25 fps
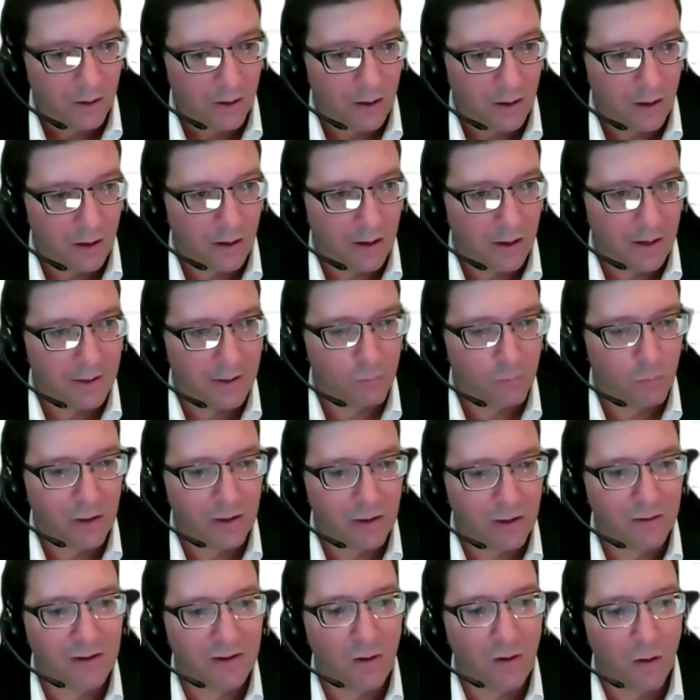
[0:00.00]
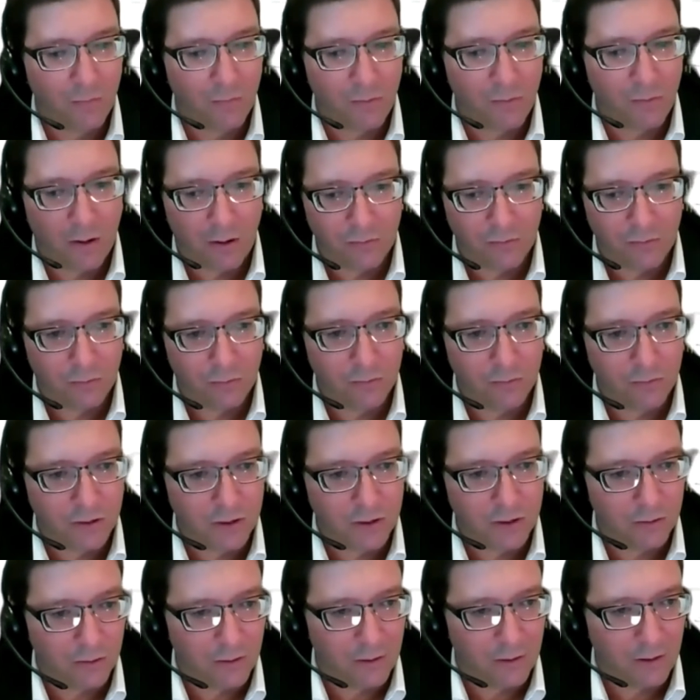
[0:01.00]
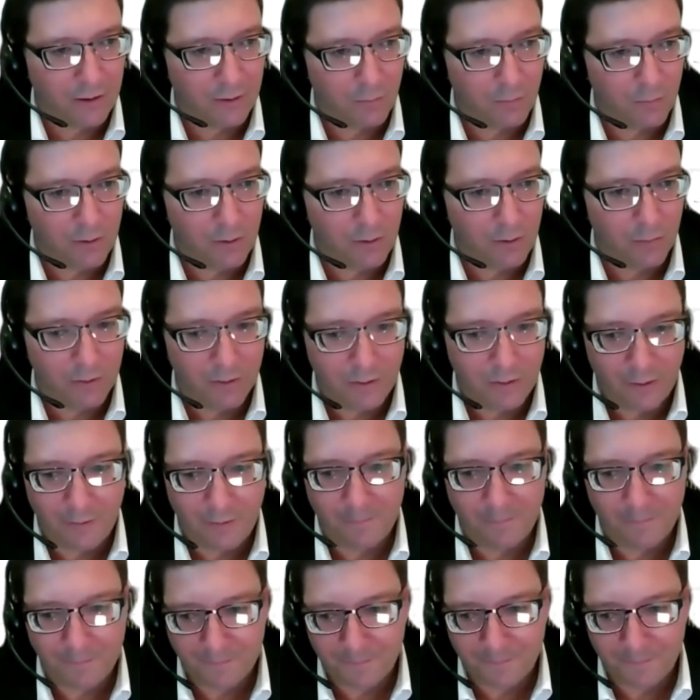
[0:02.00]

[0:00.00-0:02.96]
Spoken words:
And what did the overall solution look like when you were done?